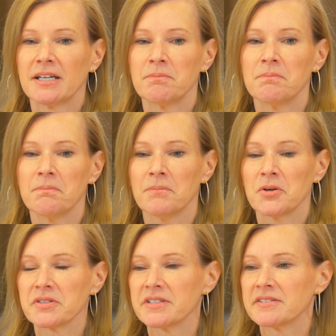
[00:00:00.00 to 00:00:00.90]
and
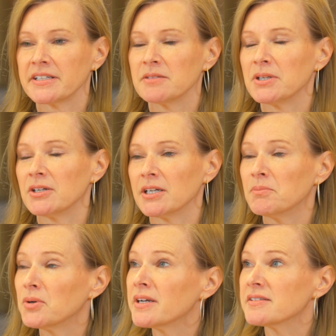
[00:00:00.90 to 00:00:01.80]
mostly studied beer and
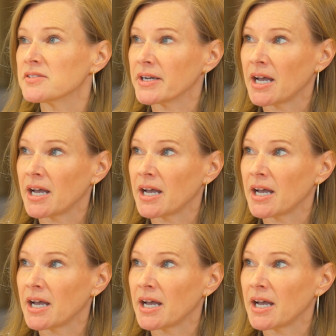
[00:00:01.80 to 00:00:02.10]
boys, so I